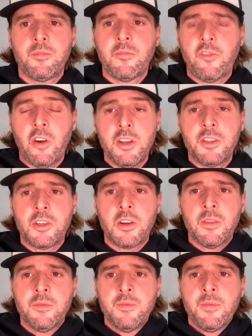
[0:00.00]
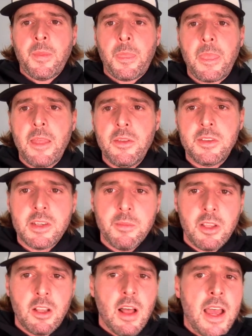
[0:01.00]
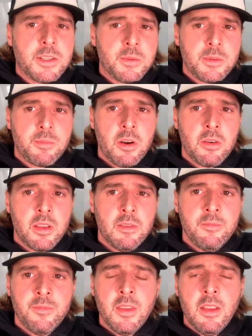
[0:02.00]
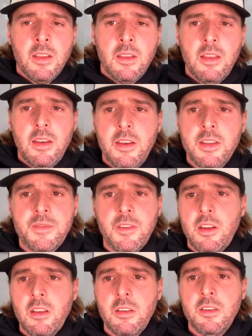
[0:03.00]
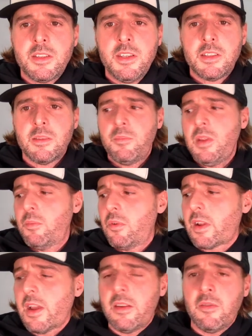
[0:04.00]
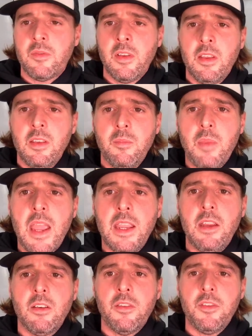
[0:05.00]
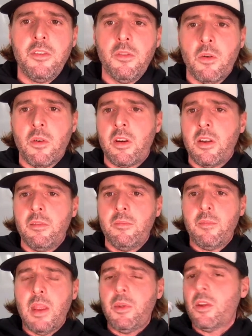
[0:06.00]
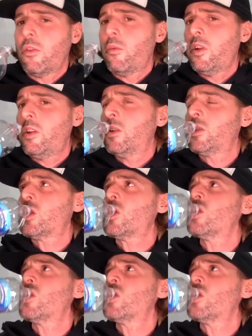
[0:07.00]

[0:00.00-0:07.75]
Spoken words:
furniture, and that some of the glass was broken. And in his video you see some people kind of banging on the door and maybe on the windows.